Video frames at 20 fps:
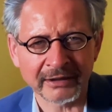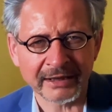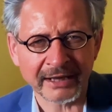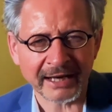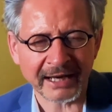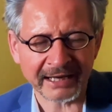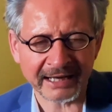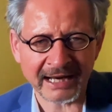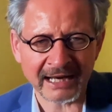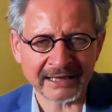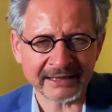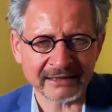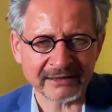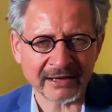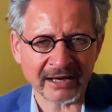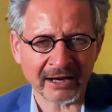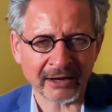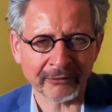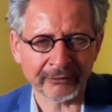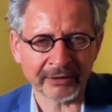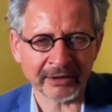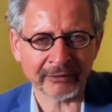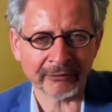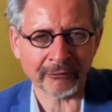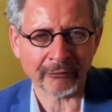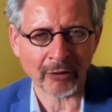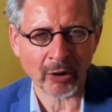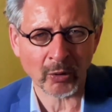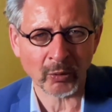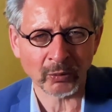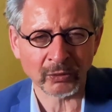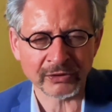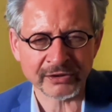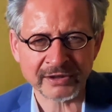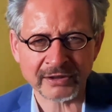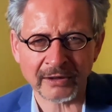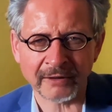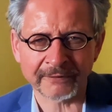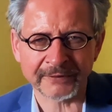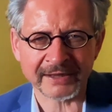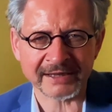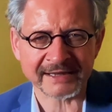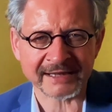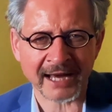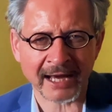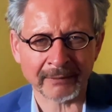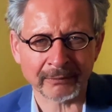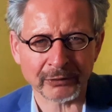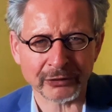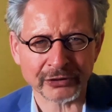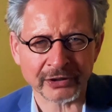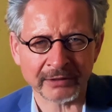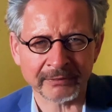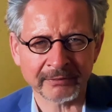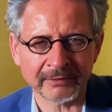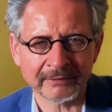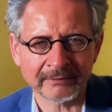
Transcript: egalitarian roles of discipleship.